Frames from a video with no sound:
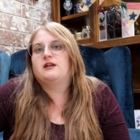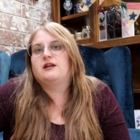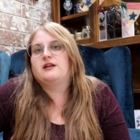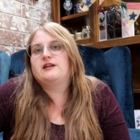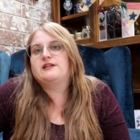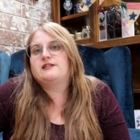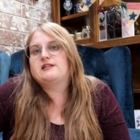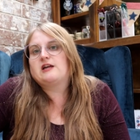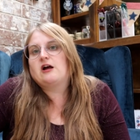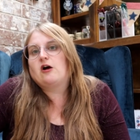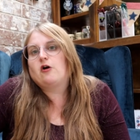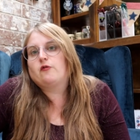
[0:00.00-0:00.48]

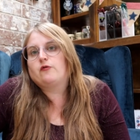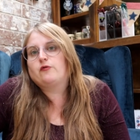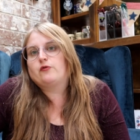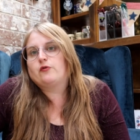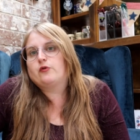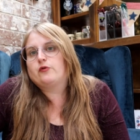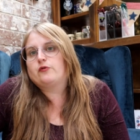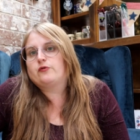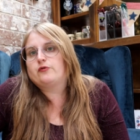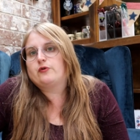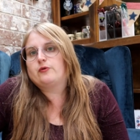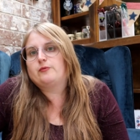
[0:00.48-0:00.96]
it's
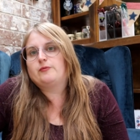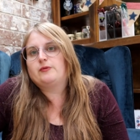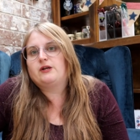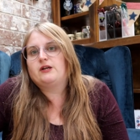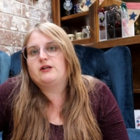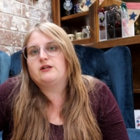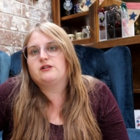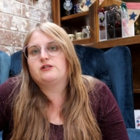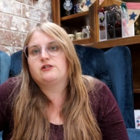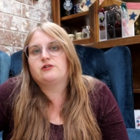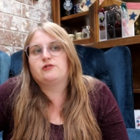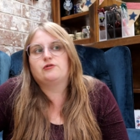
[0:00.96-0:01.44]
helpful for
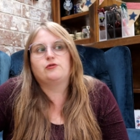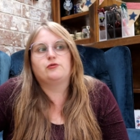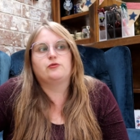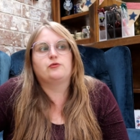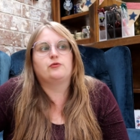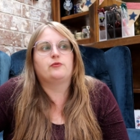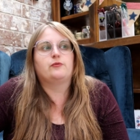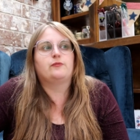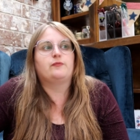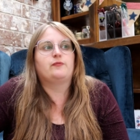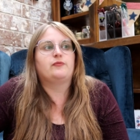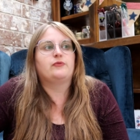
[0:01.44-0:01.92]
me
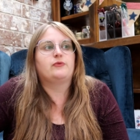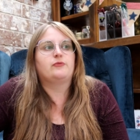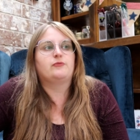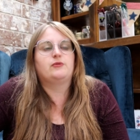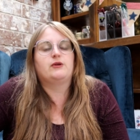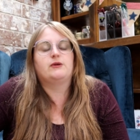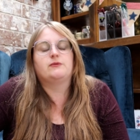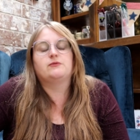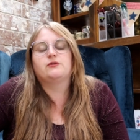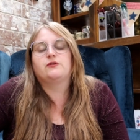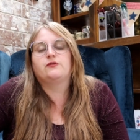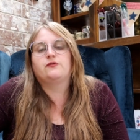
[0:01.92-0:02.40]
to
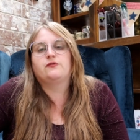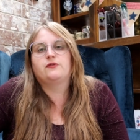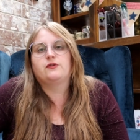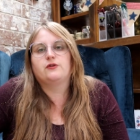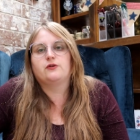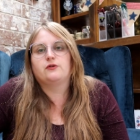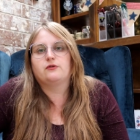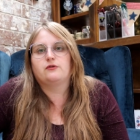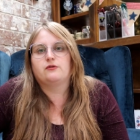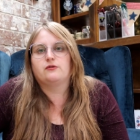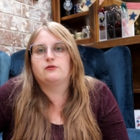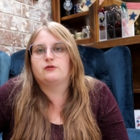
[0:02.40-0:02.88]
be able to
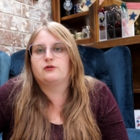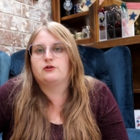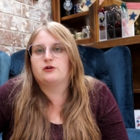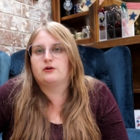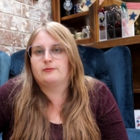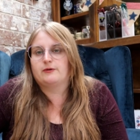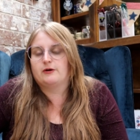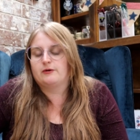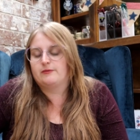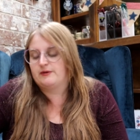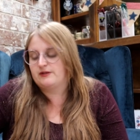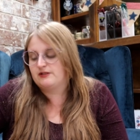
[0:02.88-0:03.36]
feel good
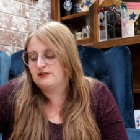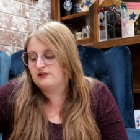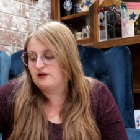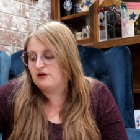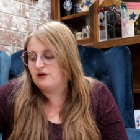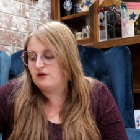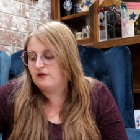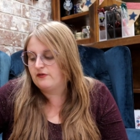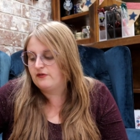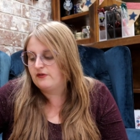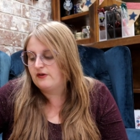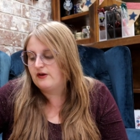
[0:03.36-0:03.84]
about
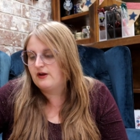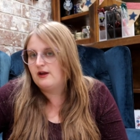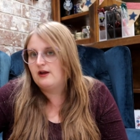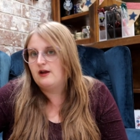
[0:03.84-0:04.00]
myself.